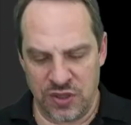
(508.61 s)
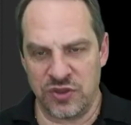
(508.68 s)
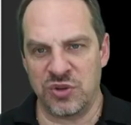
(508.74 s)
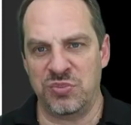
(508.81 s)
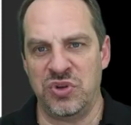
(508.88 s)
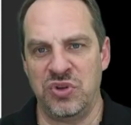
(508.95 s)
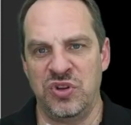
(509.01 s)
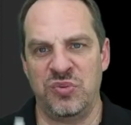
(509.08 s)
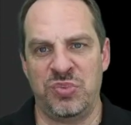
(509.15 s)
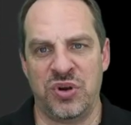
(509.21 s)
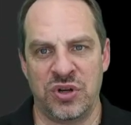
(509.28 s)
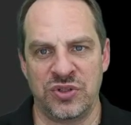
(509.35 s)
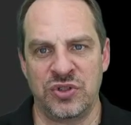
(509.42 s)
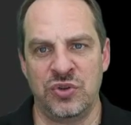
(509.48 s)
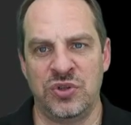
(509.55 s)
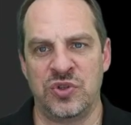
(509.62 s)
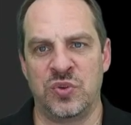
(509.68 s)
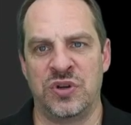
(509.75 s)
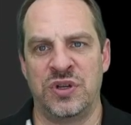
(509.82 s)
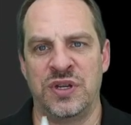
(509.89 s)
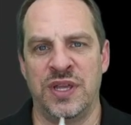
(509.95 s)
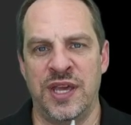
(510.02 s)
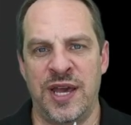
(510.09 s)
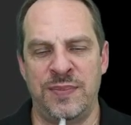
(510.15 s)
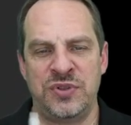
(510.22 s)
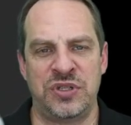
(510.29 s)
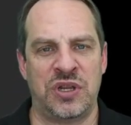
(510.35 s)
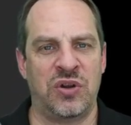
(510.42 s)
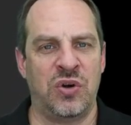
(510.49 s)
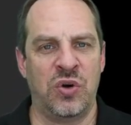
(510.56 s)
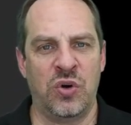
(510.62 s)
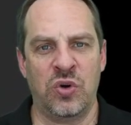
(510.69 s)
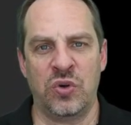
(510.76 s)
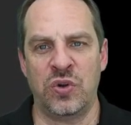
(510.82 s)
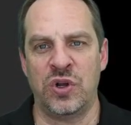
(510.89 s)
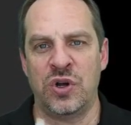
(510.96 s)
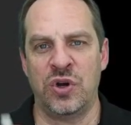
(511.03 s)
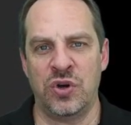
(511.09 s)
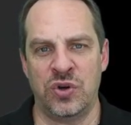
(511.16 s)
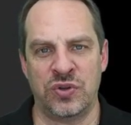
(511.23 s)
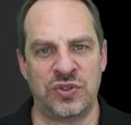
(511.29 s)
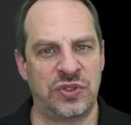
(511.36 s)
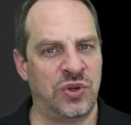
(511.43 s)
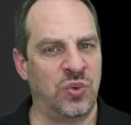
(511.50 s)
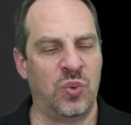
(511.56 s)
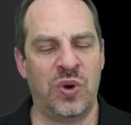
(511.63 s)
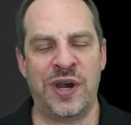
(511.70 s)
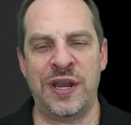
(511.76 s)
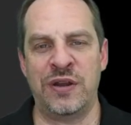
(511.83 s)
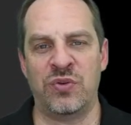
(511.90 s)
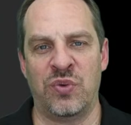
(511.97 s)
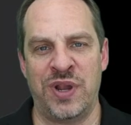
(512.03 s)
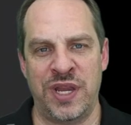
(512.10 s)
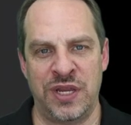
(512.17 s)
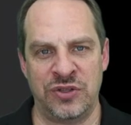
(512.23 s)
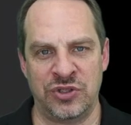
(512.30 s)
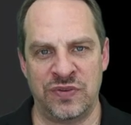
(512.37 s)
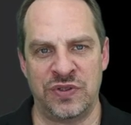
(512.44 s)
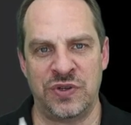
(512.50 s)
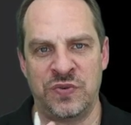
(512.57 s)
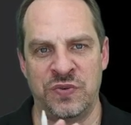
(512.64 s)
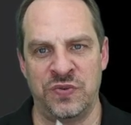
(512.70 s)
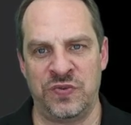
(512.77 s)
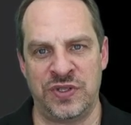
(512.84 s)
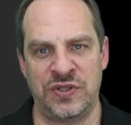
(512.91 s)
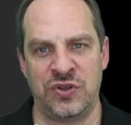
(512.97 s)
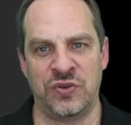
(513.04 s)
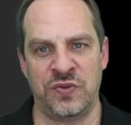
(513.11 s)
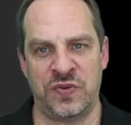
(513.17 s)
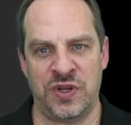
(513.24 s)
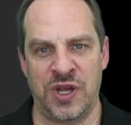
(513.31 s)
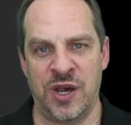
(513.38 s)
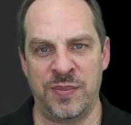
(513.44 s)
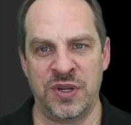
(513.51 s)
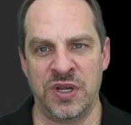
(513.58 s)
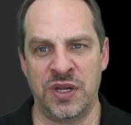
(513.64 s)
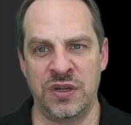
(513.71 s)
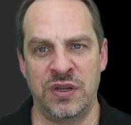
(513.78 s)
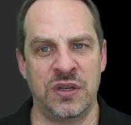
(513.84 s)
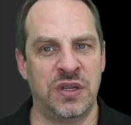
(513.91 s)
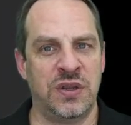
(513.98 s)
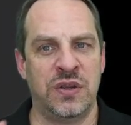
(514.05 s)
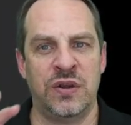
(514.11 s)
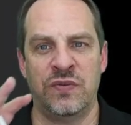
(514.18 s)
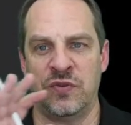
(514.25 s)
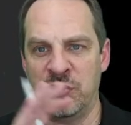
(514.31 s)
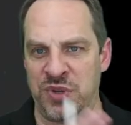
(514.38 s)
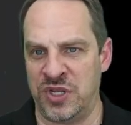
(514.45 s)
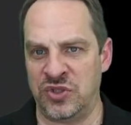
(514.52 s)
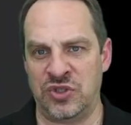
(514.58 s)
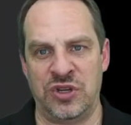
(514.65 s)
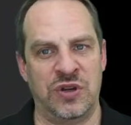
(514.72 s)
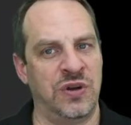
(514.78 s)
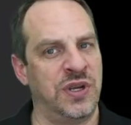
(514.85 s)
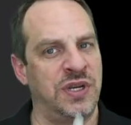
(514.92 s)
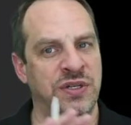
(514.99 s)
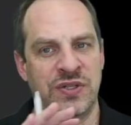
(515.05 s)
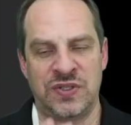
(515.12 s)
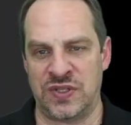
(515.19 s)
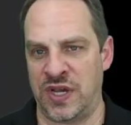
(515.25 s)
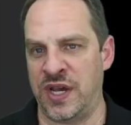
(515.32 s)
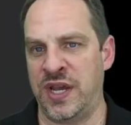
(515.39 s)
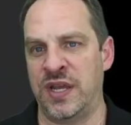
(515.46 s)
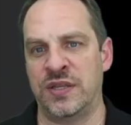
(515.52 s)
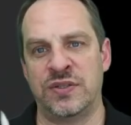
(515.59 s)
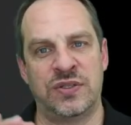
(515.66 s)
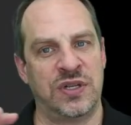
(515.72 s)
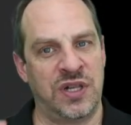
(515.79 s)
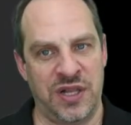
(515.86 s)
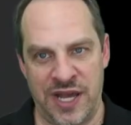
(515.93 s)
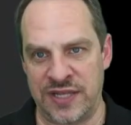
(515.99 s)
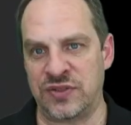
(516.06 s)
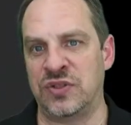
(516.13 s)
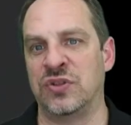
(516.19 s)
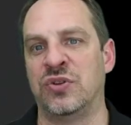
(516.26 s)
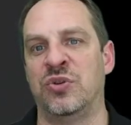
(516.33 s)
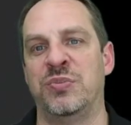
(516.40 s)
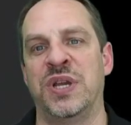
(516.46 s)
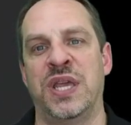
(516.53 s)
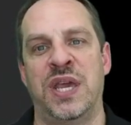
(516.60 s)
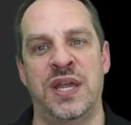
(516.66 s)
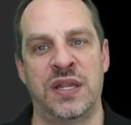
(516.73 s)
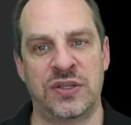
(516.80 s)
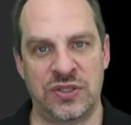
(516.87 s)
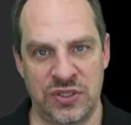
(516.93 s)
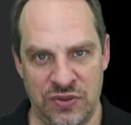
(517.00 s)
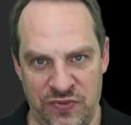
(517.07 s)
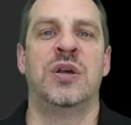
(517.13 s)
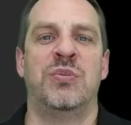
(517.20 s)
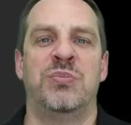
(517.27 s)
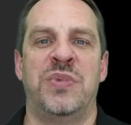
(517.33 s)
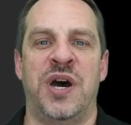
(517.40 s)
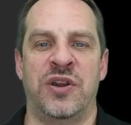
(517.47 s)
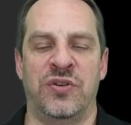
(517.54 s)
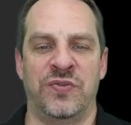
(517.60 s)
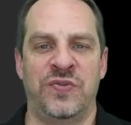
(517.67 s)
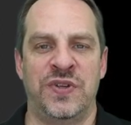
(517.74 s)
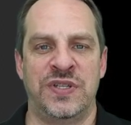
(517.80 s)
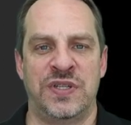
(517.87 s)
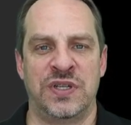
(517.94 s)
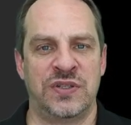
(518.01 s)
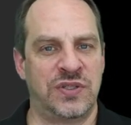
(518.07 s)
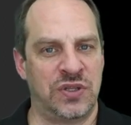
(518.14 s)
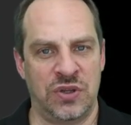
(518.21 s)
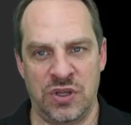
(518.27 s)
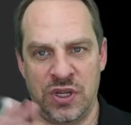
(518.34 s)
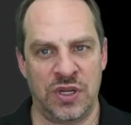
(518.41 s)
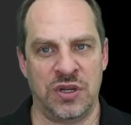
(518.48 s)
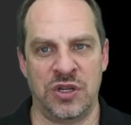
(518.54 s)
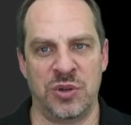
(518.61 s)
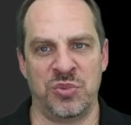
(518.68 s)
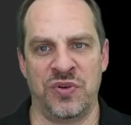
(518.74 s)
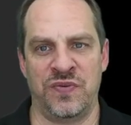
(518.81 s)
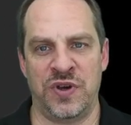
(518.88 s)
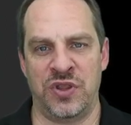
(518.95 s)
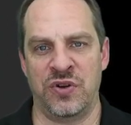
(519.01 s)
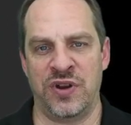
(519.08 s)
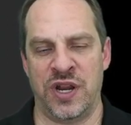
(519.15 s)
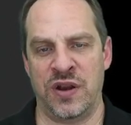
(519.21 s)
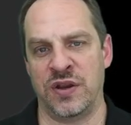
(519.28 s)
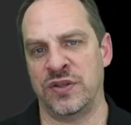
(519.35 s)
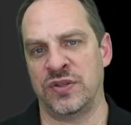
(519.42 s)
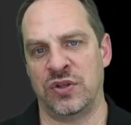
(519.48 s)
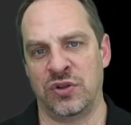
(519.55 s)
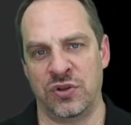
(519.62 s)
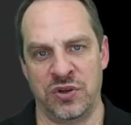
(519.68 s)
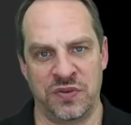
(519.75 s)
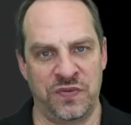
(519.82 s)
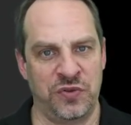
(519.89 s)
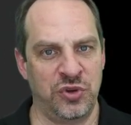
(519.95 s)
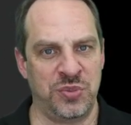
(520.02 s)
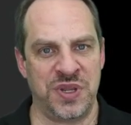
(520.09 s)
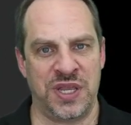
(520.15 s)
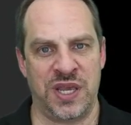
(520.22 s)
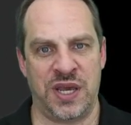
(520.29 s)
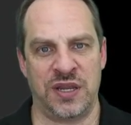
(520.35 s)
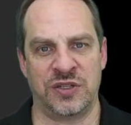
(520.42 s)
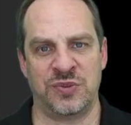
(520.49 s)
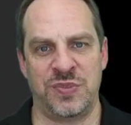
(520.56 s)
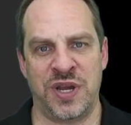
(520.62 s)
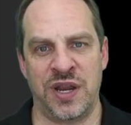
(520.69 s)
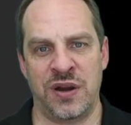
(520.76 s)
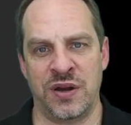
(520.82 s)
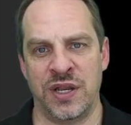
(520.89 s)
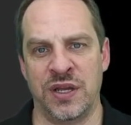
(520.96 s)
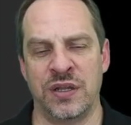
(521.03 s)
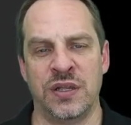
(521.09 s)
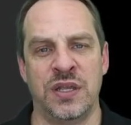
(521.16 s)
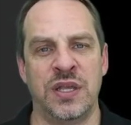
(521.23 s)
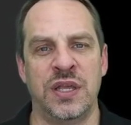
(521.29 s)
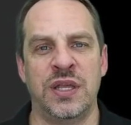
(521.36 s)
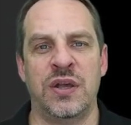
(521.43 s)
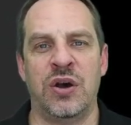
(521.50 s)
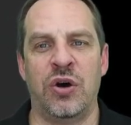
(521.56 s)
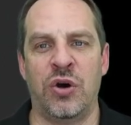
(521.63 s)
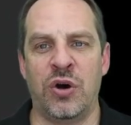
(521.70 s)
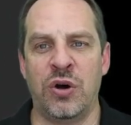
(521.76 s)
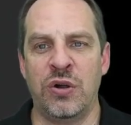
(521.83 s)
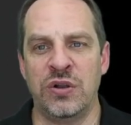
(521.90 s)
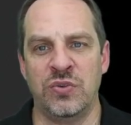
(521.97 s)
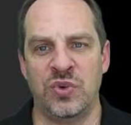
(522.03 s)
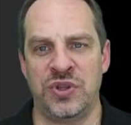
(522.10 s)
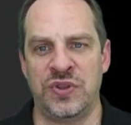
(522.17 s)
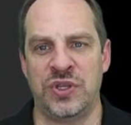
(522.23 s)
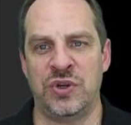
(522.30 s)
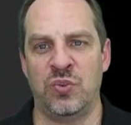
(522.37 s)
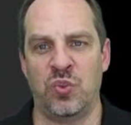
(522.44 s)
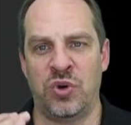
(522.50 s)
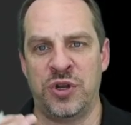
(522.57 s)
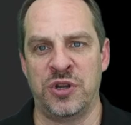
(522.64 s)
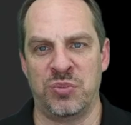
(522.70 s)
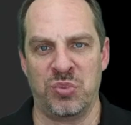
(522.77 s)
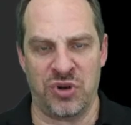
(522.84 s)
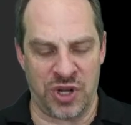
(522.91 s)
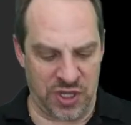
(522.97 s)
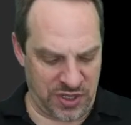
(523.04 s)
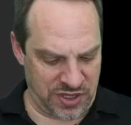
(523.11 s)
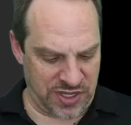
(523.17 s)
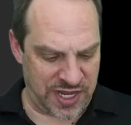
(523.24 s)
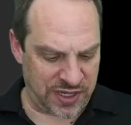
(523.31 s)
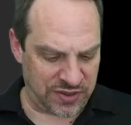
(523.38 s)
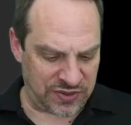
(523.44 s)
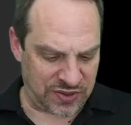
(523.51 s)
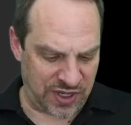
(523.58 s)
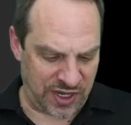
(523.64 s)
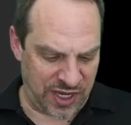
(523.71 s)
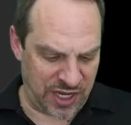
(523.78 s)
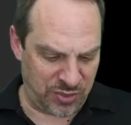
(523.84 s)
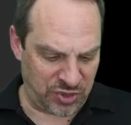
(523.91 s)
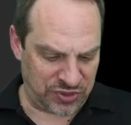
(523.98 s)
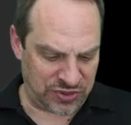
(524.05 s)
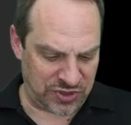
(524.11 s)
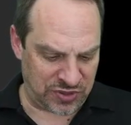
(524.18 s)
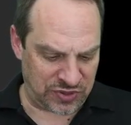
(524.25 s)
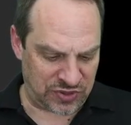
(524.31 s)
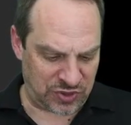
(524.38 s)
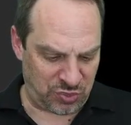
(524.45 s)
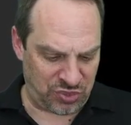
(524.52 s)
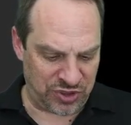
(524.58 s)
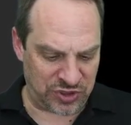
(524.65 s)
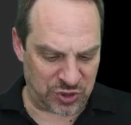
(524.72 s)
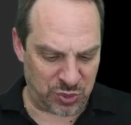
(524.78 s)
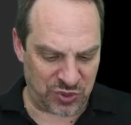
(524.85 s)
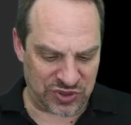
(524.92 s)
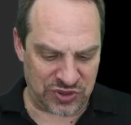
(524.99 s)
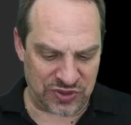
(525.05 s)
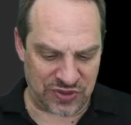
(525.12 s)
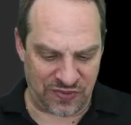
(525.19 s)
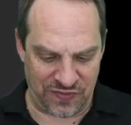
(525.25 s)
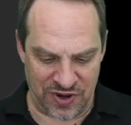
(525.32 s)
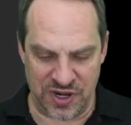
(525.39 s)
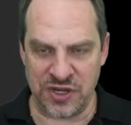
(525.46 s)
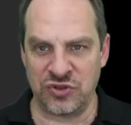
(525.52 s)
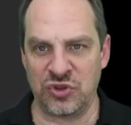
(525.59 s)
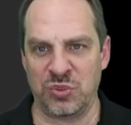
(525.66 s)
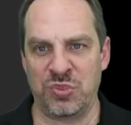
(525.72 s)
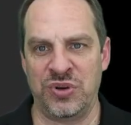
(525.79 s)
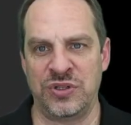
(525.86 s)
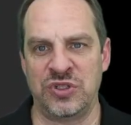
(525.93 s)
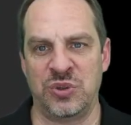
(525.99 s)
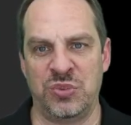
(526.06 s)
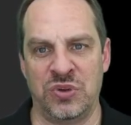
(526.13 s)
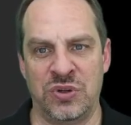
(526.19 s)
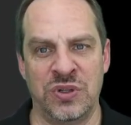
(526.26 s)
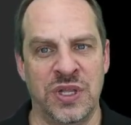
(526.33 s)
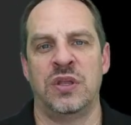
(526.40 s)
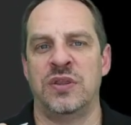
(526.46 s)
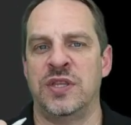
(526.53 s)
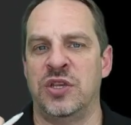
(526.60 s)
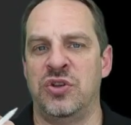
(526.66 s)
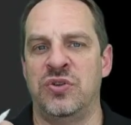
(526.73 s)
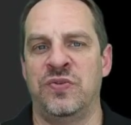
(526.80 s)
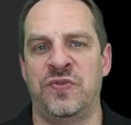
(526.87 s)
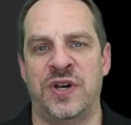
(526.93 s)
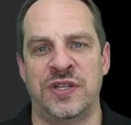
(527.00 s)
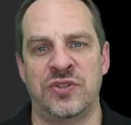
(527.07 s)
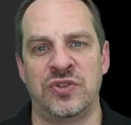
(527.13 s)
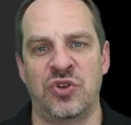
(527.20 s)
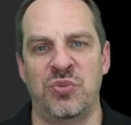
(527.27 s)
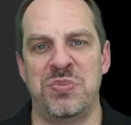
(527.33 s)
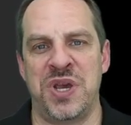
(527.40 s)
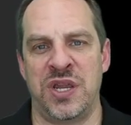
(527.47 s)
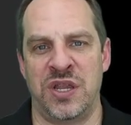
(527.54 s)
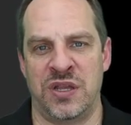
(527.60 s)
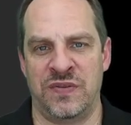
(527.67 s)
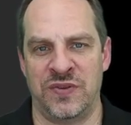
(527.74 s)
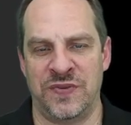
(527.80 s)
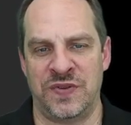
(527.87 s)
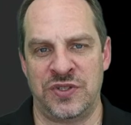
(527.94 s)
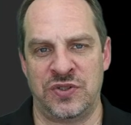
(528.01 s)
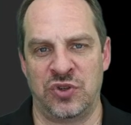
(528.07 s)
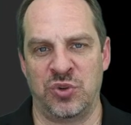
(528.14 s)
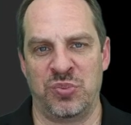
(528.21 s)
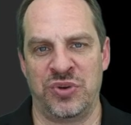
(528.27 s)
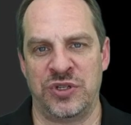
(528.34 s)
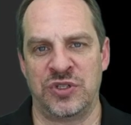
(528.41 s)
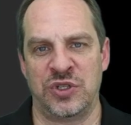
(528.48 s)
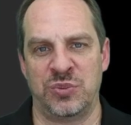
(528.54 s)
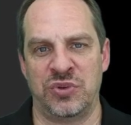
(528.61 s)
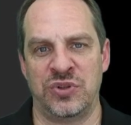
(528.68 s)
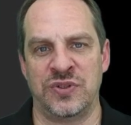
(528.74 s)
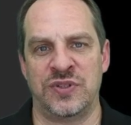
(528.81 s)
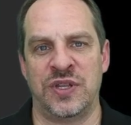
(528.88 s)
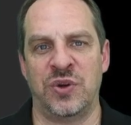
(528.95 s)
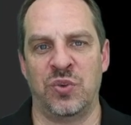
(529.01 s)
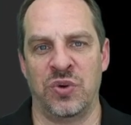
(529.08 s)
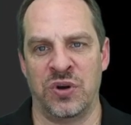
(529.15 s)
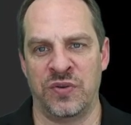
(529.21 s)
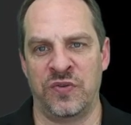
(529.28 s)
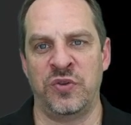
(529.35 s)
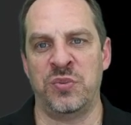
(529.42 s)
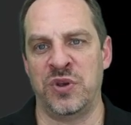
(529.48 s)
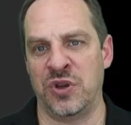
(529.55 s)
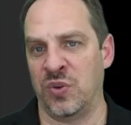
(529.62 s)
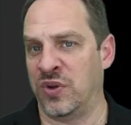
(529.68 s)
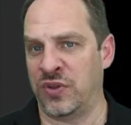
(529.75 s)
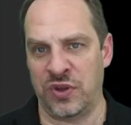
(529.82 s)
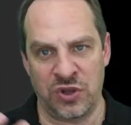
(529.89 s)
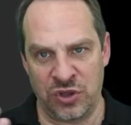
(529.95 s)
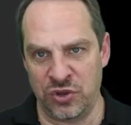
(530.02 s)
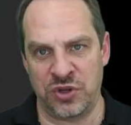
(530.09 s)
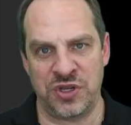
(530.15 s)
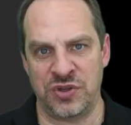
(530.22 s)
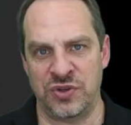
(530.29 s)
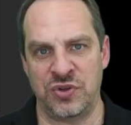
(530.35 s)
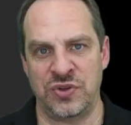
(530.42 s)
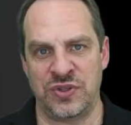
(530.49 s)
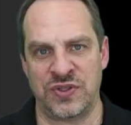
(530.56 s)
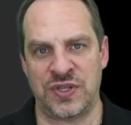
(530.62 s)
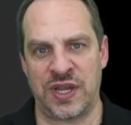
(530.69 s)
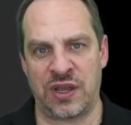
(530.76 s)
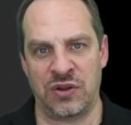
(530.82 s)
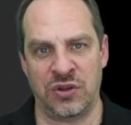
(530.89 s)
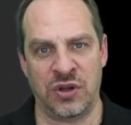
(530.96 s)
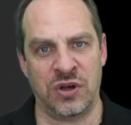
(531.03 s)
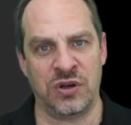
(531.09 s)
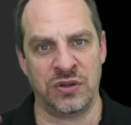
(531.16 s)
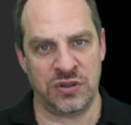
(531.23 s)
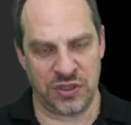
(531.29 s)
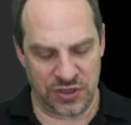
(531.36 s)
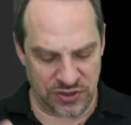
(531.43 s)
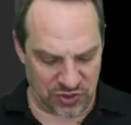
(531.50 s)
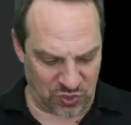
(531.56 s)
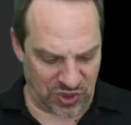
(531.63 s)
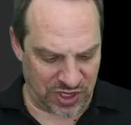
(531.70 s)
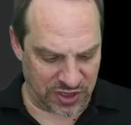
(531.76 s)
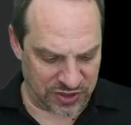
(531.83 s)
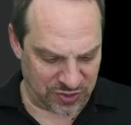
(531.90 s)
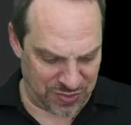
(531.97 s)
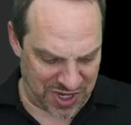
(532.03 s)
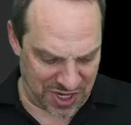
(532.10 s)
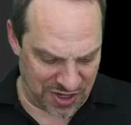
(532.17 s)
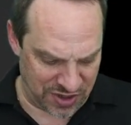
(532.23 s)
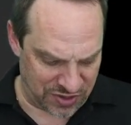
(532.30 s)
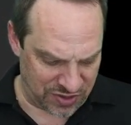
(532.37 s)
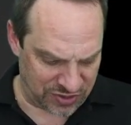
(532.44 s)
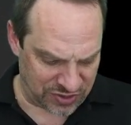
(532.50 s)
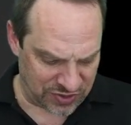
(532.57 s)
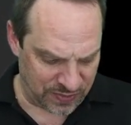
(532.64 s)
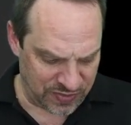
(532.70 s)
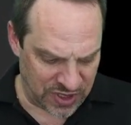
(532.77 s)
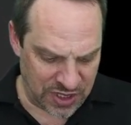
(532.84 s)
The beauty of part two is we're going to encapsulate a whole host and a wide range of different physical phenomenon, from engineering to science to classical mechanics to modern physics and a, and a number of other areas, including fluid mechanics, my area, all within one umbrella, and that is the Hamilton's principle, which is a variational principle that unifies so many of the physical principles that we're familiar with, including Newton's second law, as well as many others.